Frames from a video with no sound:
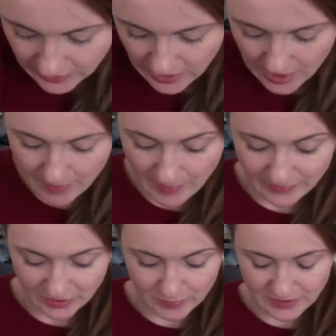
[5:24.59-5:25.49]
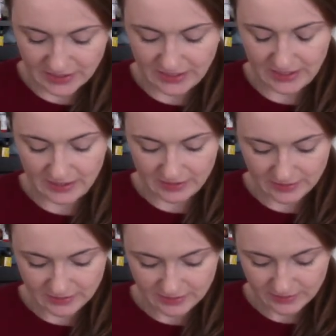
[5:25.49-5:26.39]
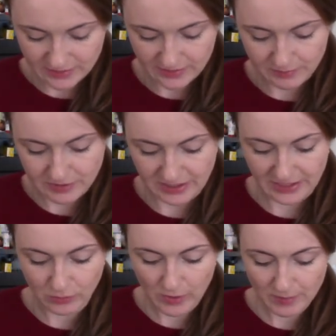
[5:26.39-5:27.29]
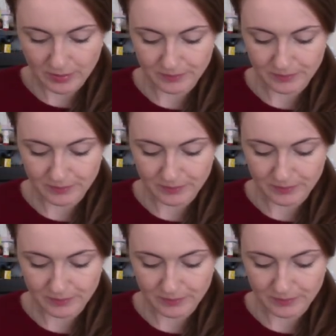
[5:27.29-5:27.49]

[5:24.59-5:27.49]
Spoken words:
this particular whip.